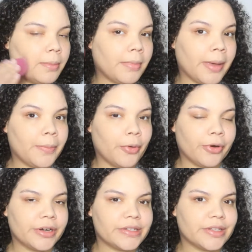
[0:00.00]
My
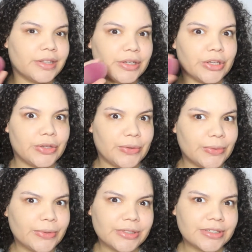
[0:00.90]
pores don't look
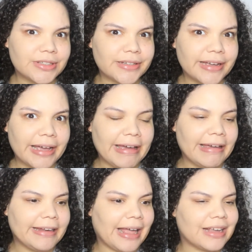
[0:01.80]
huge,
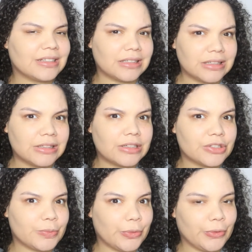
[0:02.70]
and it actually looks
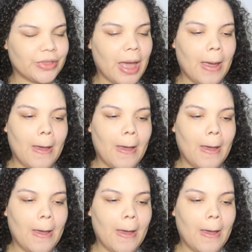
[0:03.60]
smooth.